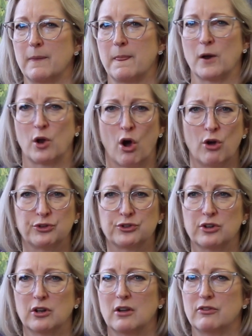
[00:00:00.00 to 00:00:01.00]
The cost,
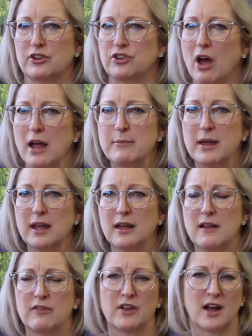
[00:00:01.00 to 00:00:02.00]
the timing,
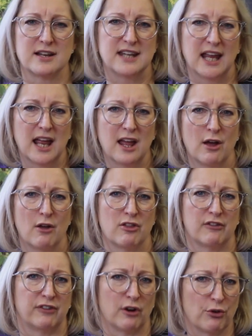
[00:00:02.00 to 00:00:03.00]
the idea, the
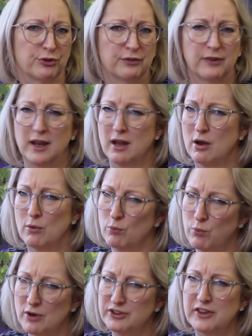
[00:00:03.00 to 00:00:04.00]
philosophy?
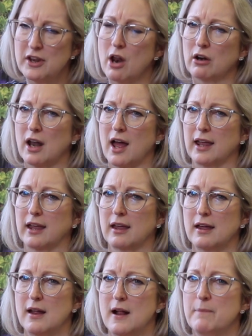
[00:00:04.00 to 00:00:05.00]
What did they not like?
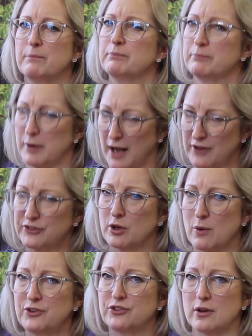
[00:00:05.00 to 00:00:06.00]
But ask the
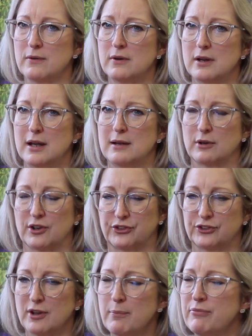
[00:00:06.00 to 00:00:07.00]
question, because
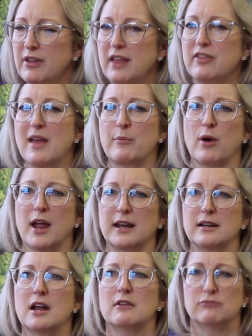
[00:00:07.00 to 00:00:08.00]
something in their
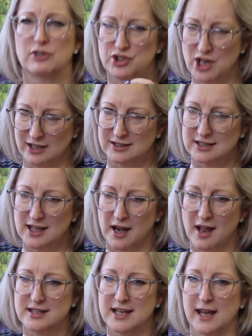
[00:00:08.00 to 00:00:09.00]
brain rejected that
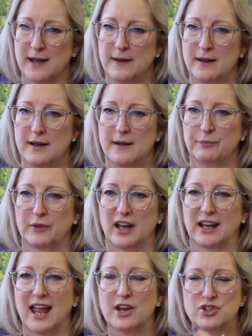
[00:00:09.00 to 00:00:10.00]
idea. And
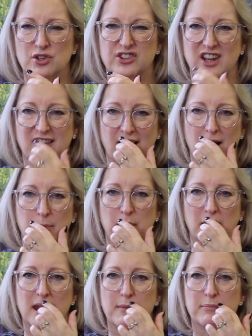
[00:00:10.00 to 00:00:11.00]
occasionally you'll see that upper
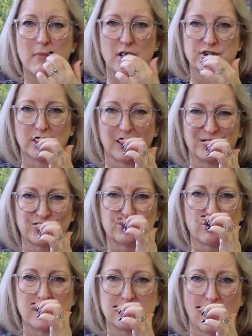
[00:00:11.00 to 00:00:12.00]
lip margin go
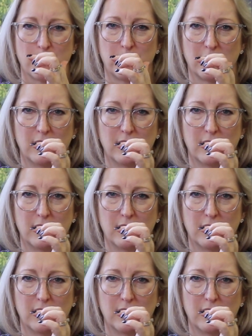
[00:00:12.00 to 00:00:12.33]
straight up.